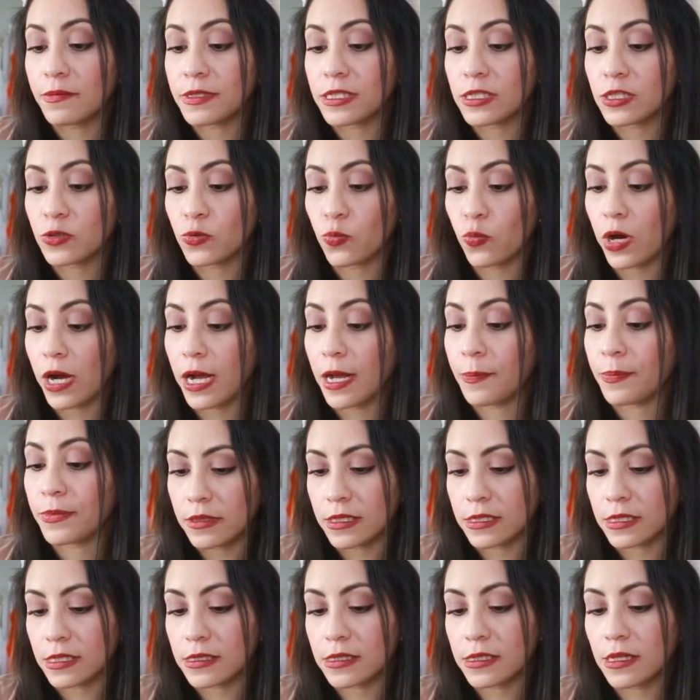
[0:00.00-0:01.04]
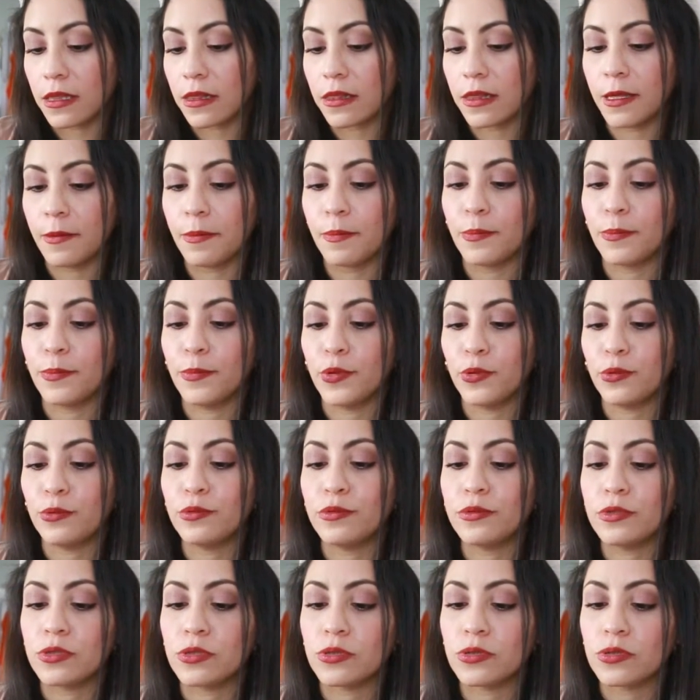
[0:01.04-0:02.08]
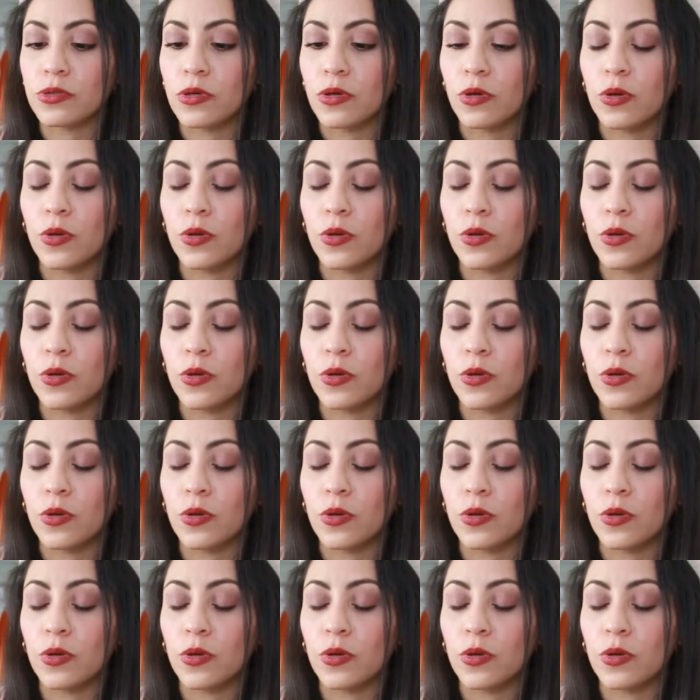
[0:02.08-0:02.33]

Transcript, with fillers: Swipe. This is a lip mousse.